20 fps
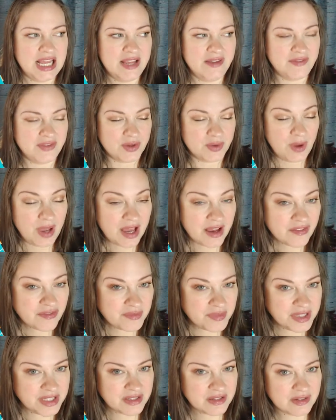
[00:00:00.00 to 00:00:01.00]
if you
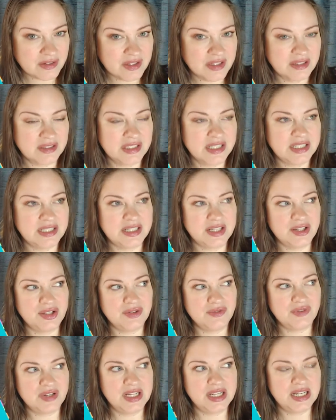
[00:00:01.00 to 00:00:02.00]
have mental illness and
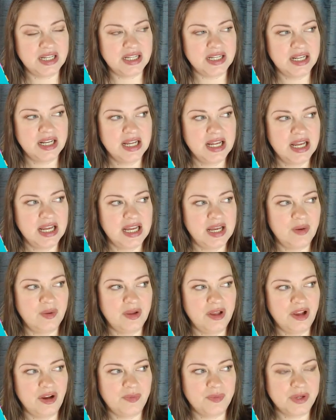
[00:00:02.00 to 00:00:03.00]
you read it, it
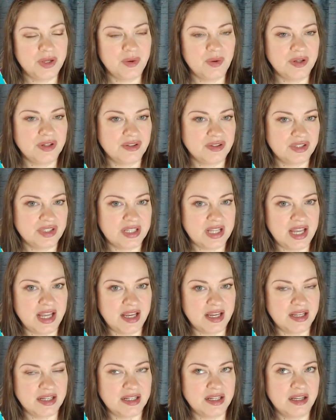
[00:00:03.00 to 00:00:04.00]
will help you
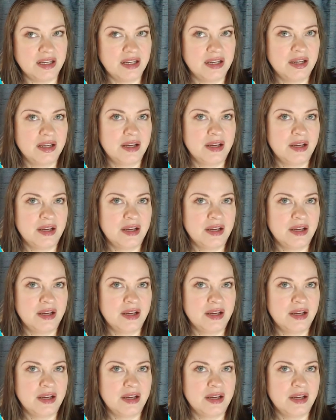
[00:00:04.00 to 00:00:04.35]
understand